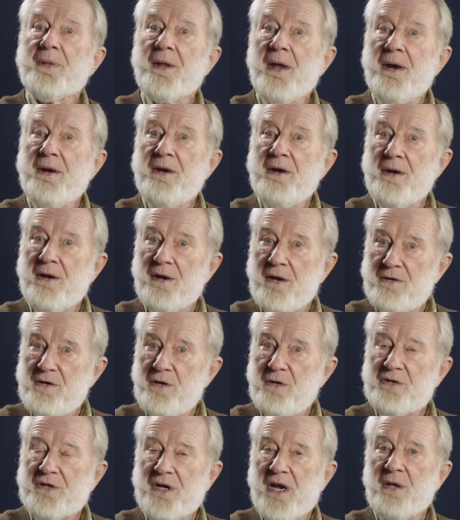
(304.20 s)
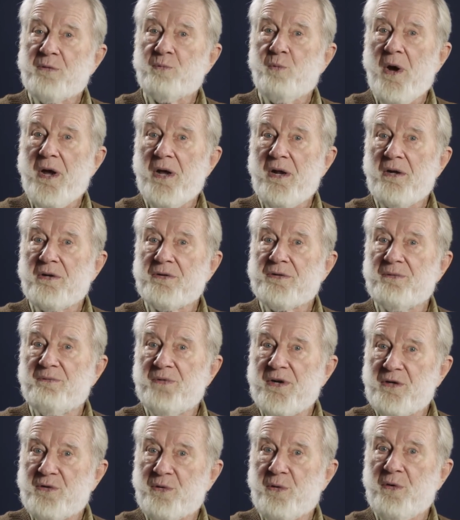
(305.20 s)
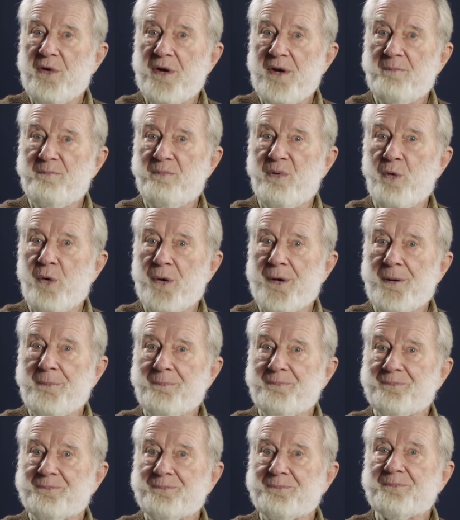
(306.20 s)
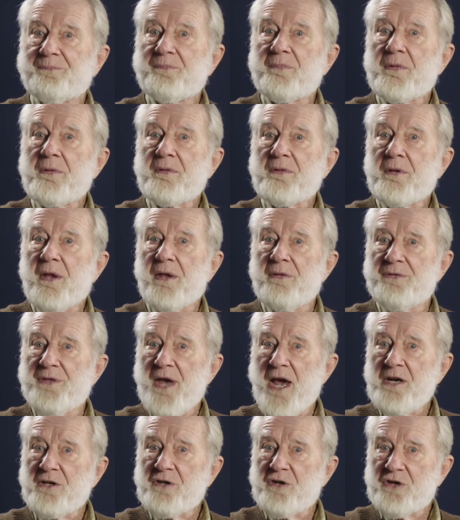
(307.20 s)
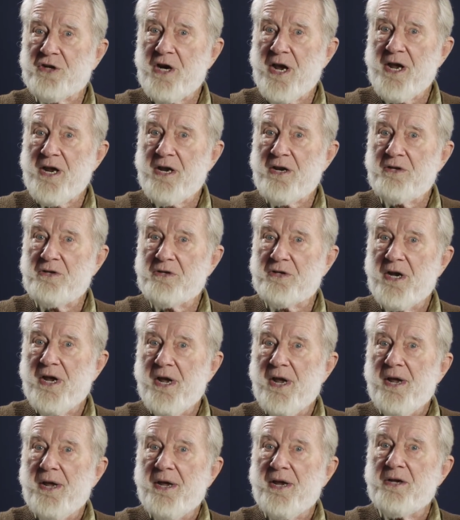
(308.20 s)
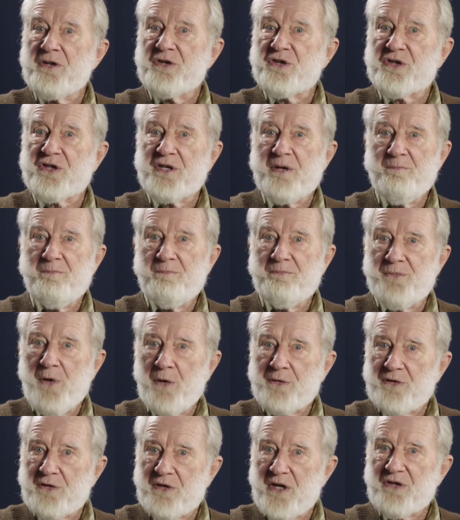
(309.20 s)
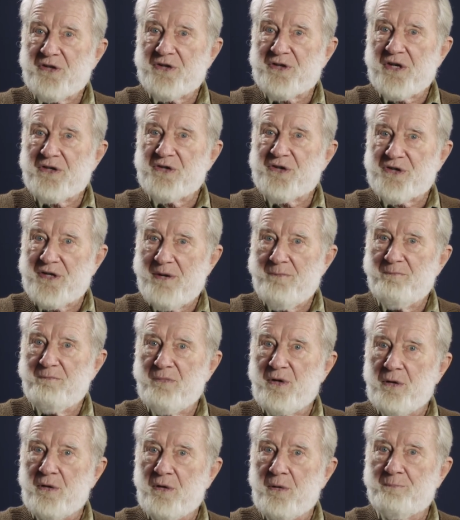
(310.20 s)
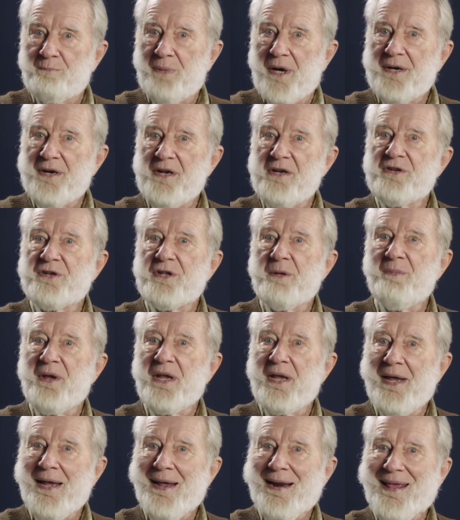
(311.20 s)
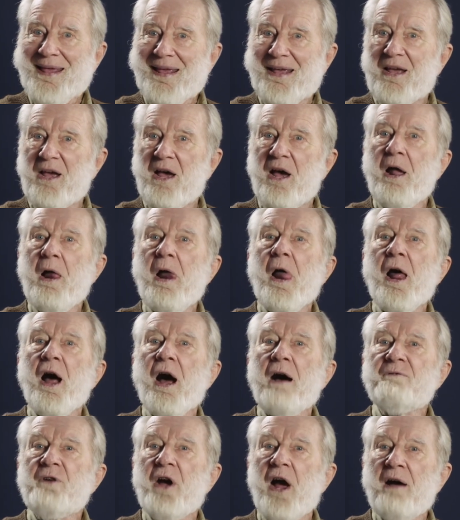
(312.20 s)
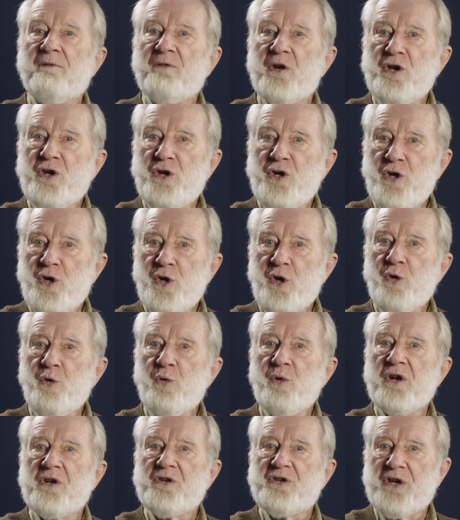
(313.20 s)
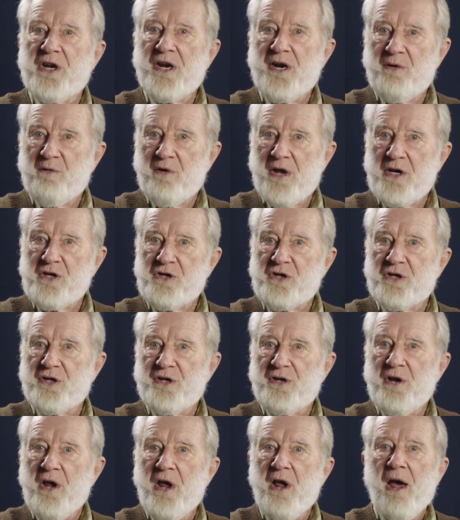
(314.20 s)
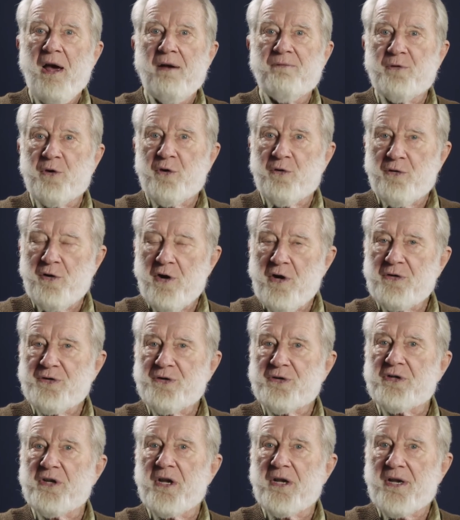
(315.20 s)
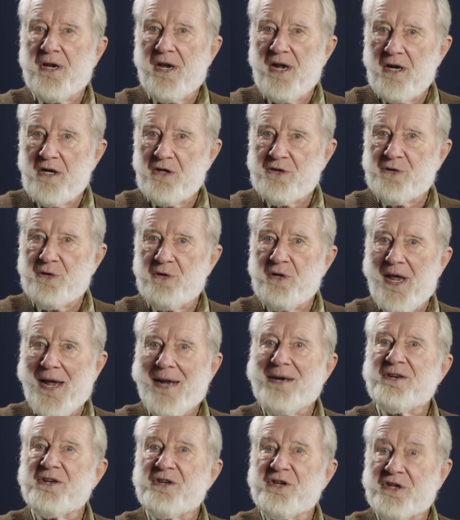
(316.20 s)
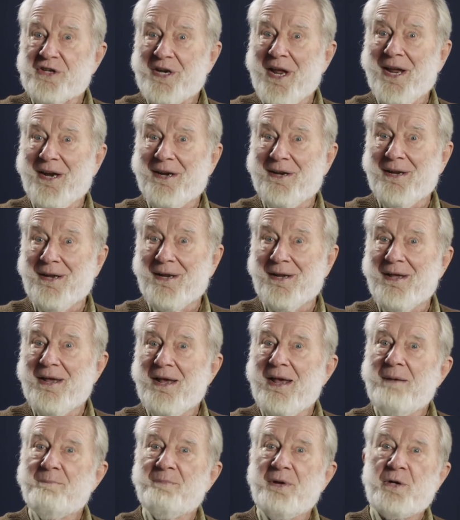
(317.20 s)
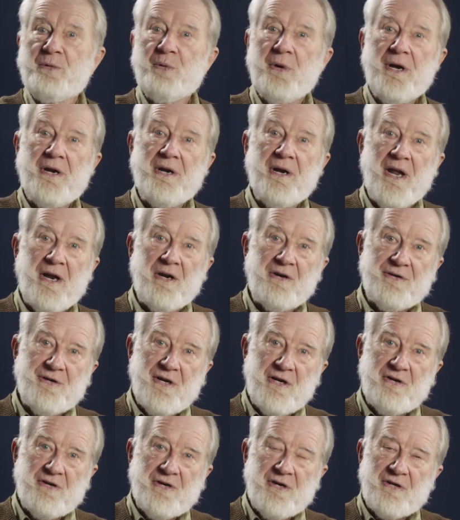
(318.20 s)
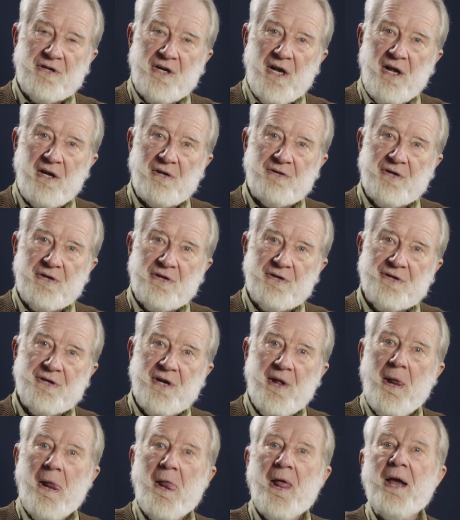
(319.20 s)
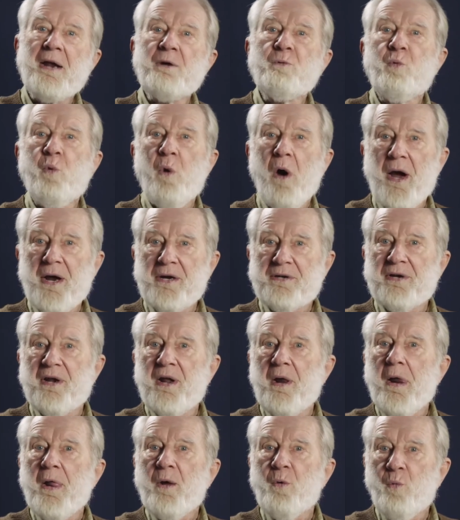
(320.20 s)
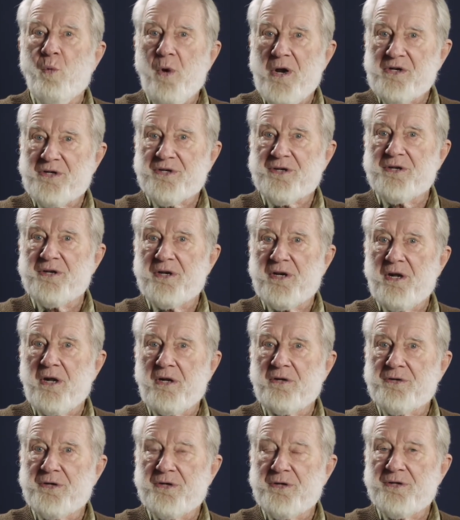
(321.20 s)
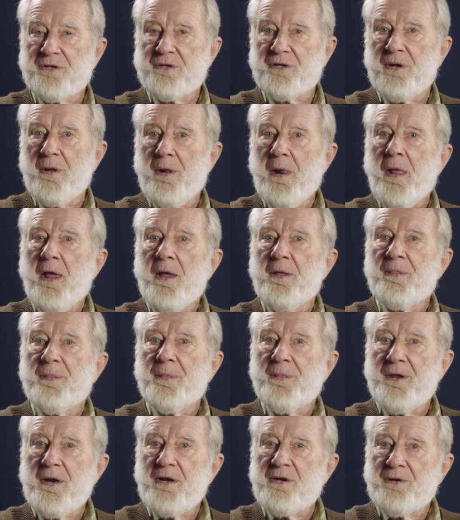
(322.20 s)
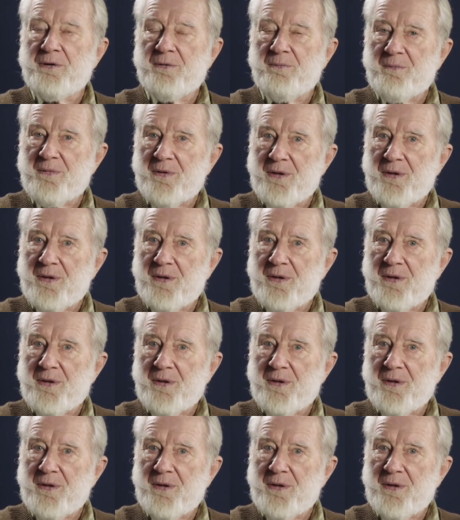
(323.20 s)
in New South Wales Victorian border. That change is not just a symbol, but is the beginning of a new generation of cross-cultural understanding between Indigenous cultures and white Western cultures. The